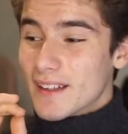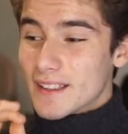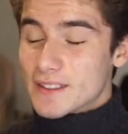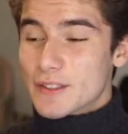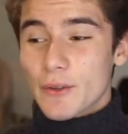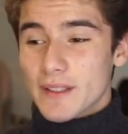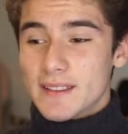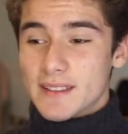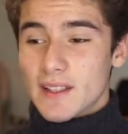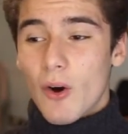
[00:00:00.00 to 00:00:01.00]

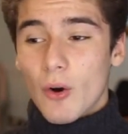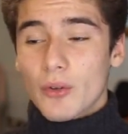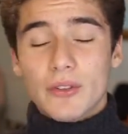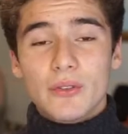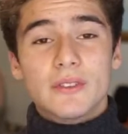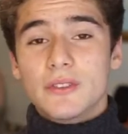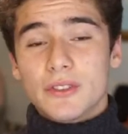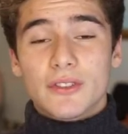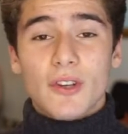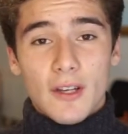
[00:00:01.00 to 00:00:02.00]
easy. All you do is you
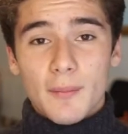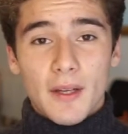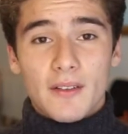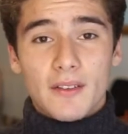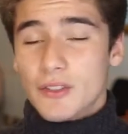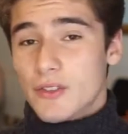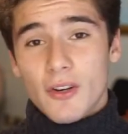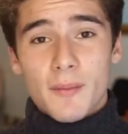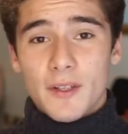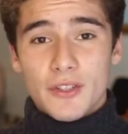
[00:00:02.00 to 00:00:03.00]
just document. You
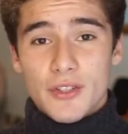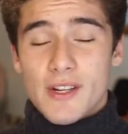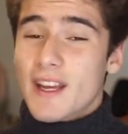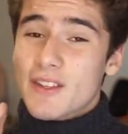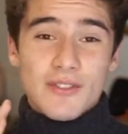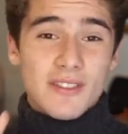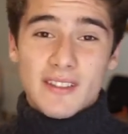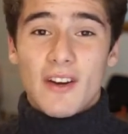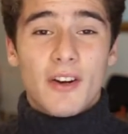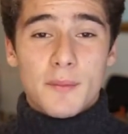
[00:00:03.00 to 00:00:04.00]
document your journey, and you just
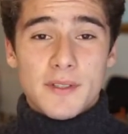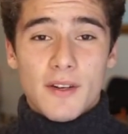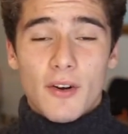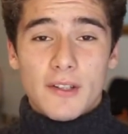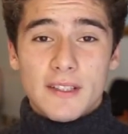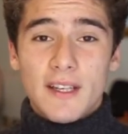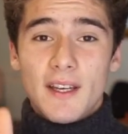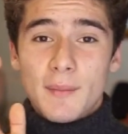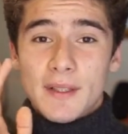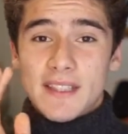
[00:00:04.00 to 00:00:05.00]
stay 100% honest,
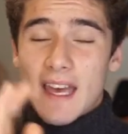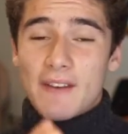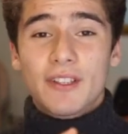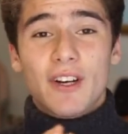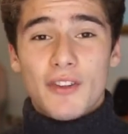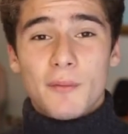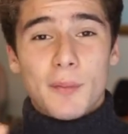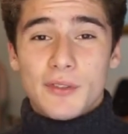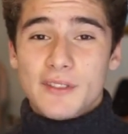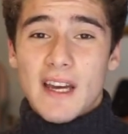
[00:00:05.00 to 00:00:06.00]
because every other
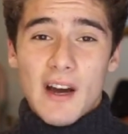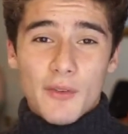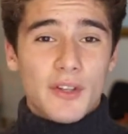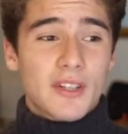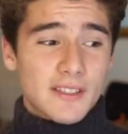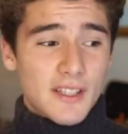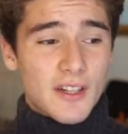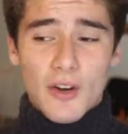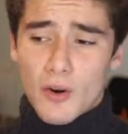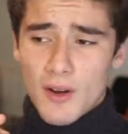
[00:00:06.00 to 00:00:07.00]
person out there is
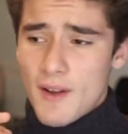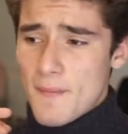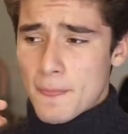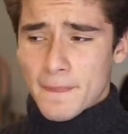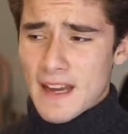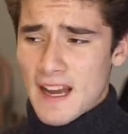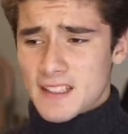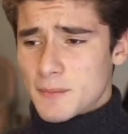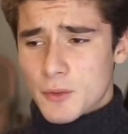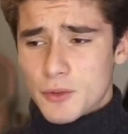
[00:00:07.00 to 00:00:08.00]
gonna go,
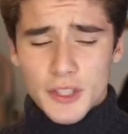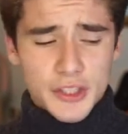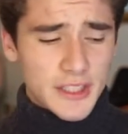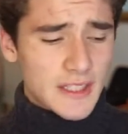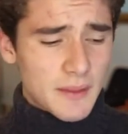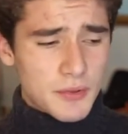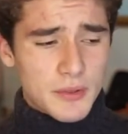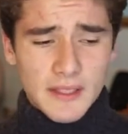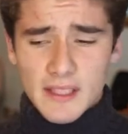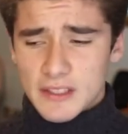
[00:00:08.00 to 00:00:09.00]
guys, I'm crushing it, I'm
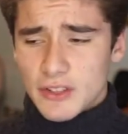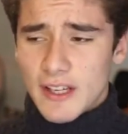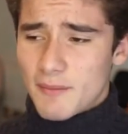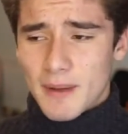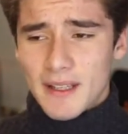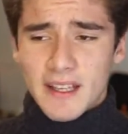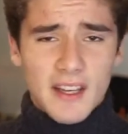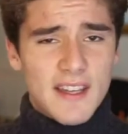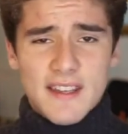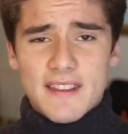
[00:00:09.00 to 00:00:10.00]
doing this, so I have my
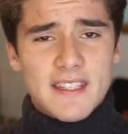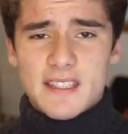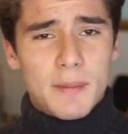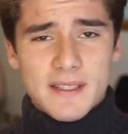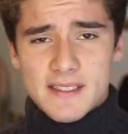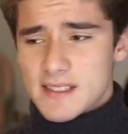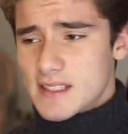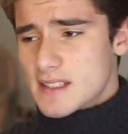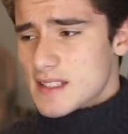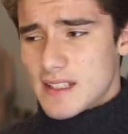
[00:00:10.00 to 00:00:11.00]
like these
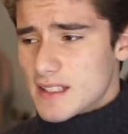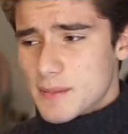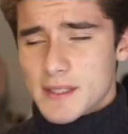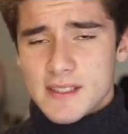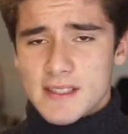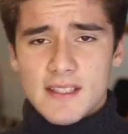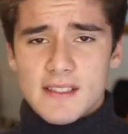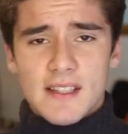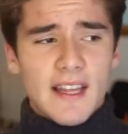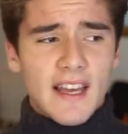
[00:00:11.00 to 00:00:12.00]
businesses and this businesses, and